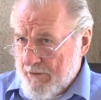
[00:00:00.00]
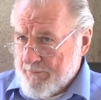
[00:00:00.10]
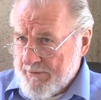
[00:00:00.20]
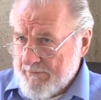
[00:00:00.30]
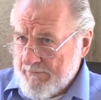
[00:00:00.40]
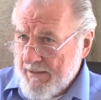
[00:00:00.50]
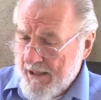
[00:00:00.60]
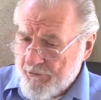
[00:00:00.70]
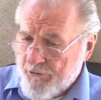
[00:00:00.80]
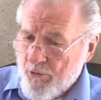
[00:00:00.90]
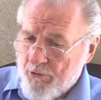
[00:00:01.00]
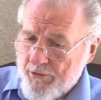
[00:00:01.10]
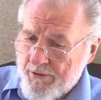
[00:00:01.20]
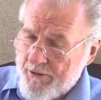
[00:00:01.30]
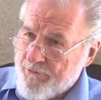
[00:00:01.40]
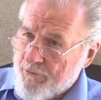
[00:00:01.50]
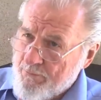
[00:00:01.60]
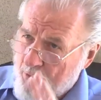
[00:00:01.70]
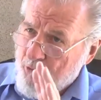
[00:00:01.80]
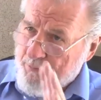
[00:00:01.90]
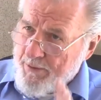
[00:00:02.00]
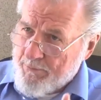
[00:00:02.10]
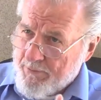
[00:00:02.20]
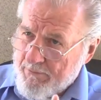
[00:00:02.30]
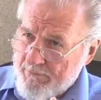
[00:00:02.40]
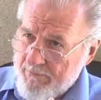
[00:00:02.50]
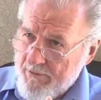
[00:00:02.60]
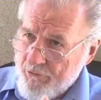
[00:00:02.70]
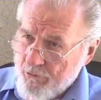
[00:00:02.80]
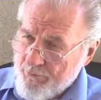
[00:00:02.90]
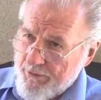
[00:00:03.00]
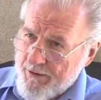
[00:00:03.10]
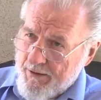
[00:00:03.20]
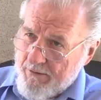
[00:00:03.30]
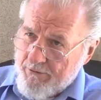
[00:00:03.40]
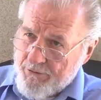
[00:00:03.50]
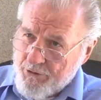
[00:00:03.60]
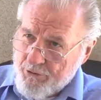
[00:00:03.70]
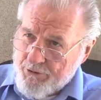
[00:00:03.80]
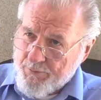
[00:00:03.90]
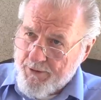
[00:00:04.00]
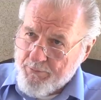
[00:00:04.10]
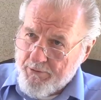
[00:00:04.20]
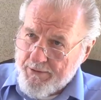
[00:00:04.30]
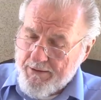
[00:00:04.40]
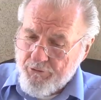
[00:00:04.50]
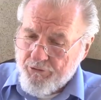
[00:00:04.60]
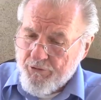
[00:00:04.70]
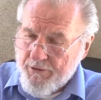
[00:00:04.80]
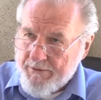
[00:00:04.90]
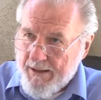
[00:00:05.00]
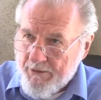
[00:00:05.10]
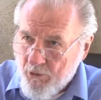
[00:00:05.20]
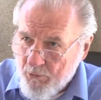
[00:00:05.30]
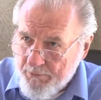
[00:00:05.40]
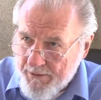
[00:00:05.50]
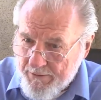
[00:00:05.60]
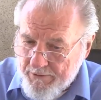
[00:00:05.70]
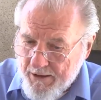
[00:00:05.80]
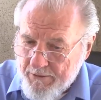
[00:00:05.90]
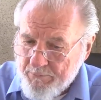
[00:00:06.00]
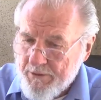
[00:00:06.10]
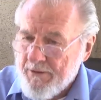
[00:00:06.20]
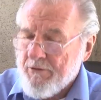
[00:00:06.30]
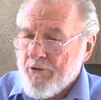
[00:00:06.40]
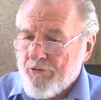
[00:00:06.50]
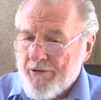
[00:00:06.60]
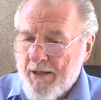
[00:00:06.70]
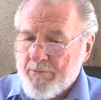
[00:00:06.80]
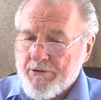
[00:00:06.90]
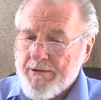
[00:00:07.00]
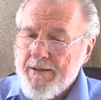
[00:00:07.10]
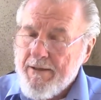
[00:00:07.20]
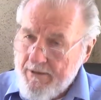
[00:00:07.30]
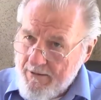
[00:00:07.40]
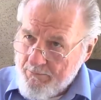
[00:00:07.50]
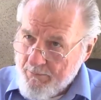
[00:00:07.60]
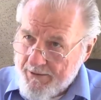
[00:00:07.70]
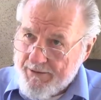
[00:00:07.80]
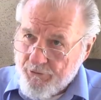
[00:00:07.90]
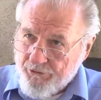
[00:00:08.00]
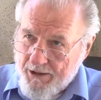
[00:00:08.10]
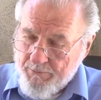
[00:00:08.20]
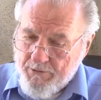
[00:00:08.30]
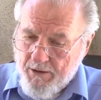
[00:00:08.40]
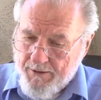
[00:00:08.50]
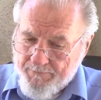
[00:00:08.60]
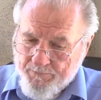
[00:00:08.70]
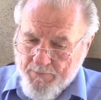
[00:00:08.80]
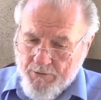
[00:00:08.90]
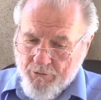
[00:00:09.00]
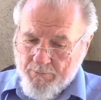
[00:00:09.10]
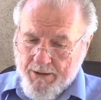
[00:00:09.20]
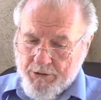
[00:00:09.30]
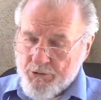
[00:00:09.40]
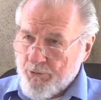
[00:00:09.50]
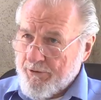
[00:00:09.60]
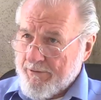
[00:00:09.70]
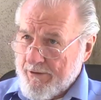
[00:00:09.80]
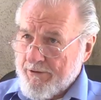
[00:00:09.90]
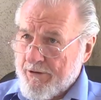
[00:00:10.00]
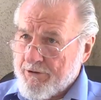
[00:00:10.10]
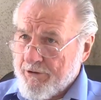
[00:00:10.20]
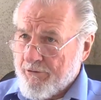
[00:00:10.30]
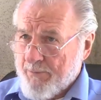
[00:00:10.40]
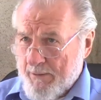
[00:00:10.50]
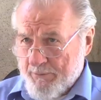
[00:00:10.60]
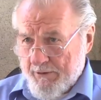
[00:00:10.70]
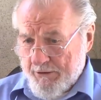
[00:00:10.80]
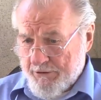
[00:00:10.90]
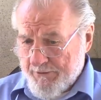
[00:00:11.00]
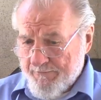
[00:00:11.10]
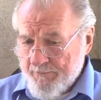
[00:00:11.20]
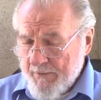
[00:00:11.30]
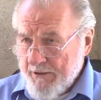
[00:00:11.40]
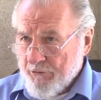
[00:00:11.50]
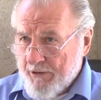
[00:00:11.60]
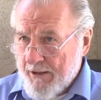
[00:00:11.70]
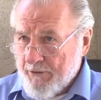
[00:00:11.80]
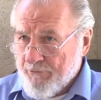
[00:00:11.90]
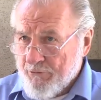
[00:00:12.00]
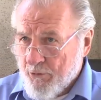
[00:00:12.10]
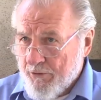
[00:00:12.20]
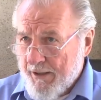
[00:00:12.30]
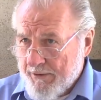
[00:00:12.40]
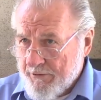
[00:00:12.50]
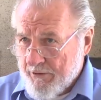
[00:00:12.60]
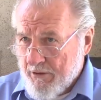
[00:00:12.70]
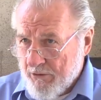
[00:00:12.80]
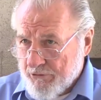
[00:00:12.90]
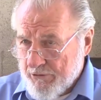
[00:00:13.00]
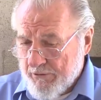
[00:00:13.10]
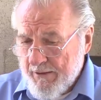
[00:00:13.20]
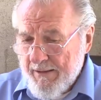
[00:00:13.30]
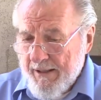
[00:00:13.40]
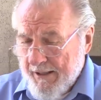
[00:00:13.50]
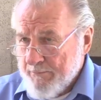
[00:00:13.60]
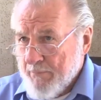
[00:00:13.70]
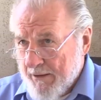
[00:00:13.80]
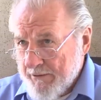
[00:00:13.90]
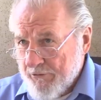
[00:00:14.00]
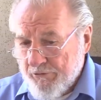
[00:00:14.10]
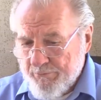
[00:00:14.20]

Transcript: government has authority for both people to bring the Jewish people in so that that homeland can be established, but at the same time to make sure that the indigenous population is cared for and their culture and bodies